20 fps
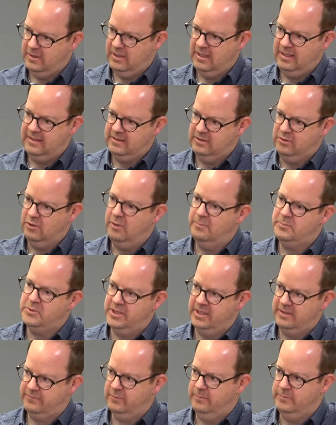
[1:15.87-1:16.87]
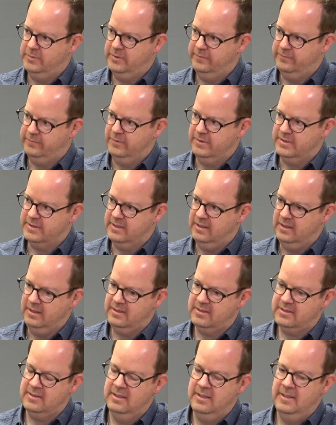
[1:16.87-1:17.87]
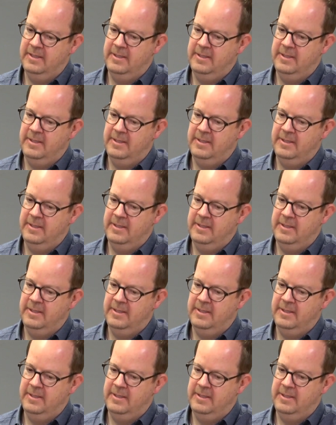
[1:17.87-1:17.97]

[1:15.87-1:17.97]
at an object from different sides?